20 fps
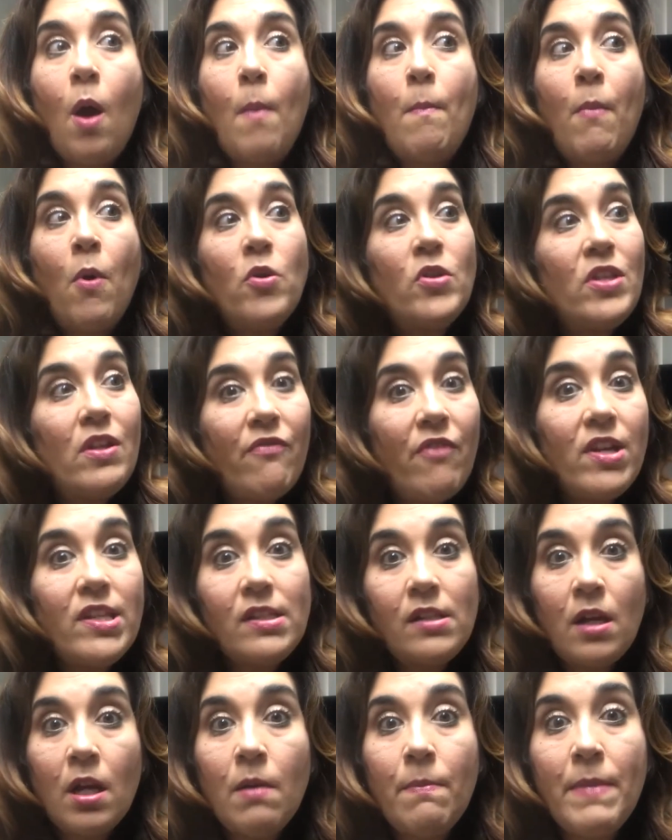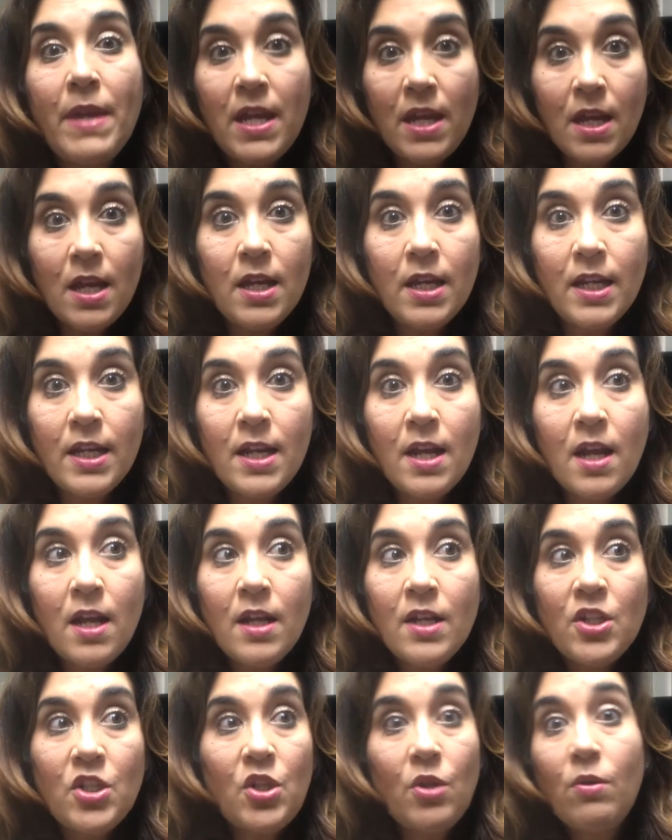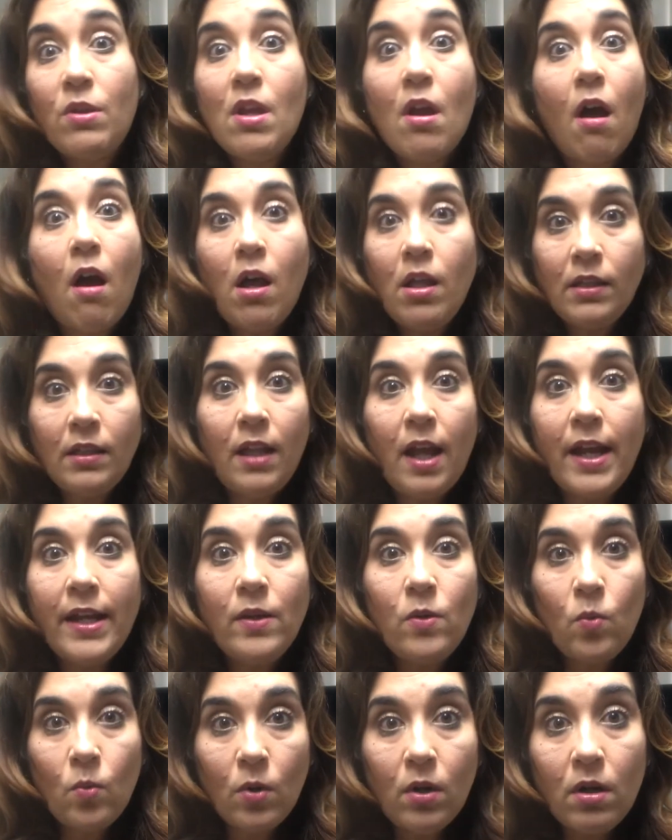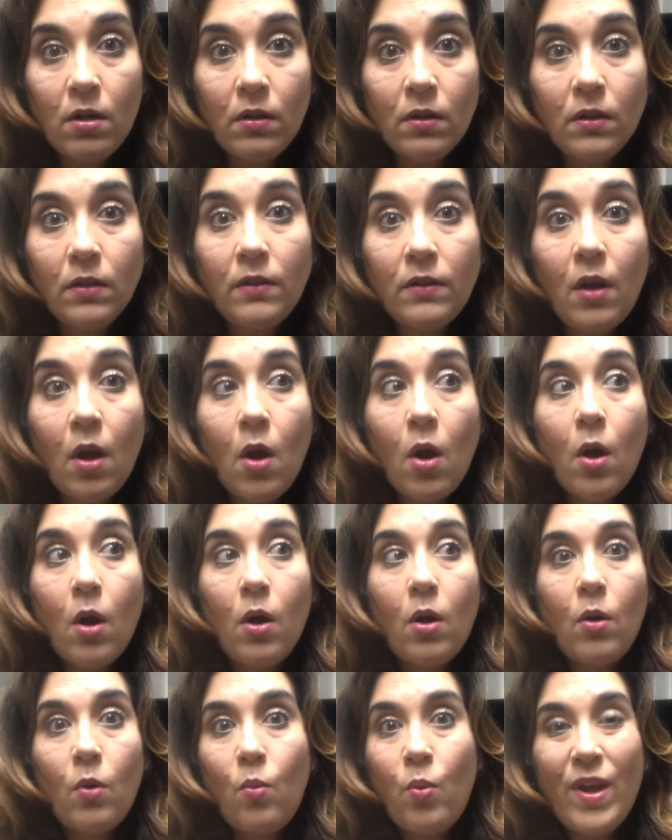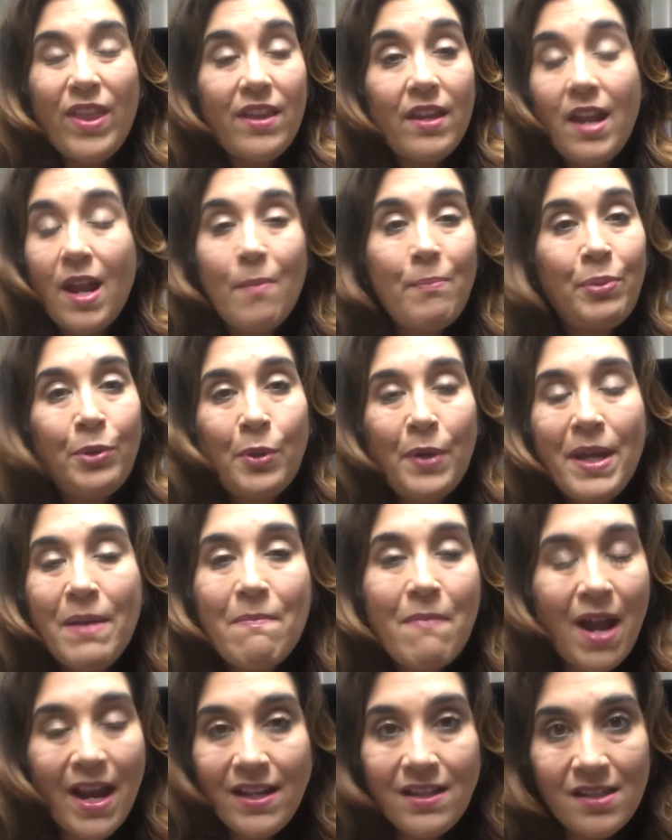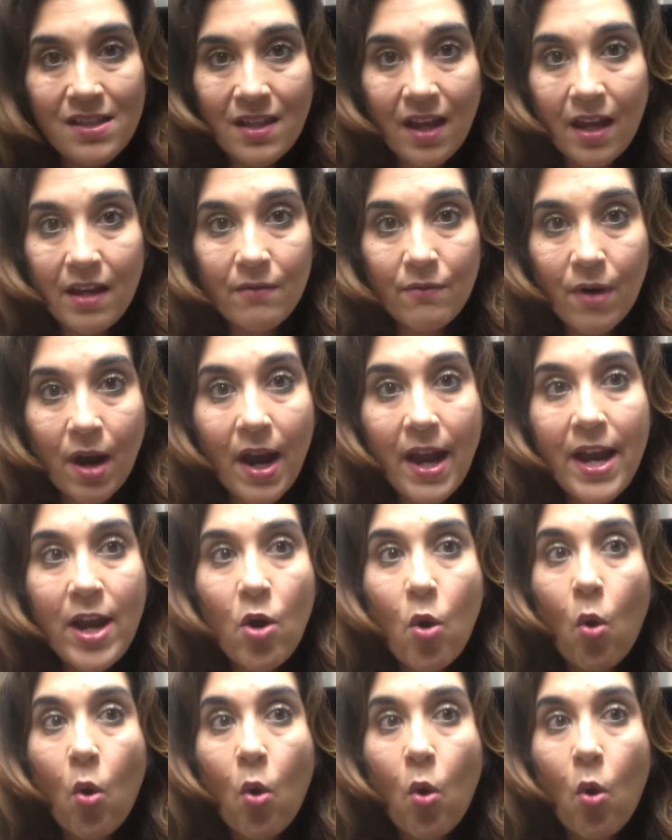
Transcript: Most of us come in to the online world with an employee mindset, right?